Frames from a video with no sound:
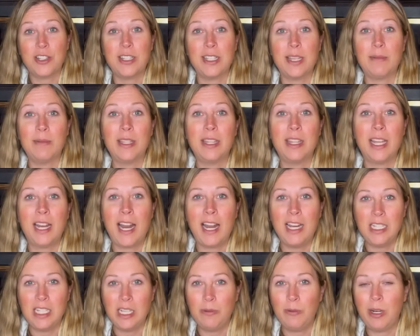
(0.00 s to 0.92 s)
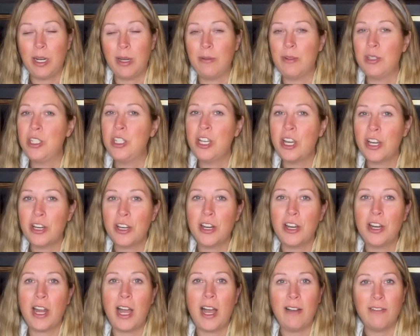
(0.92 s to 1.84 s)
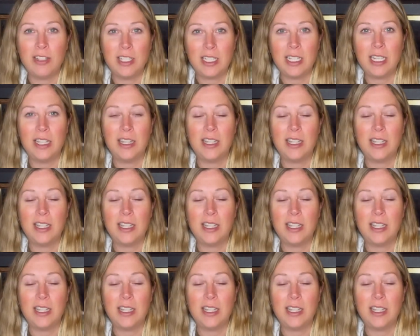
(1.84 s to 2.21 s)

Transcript: something that I did when I was younger. Obviously,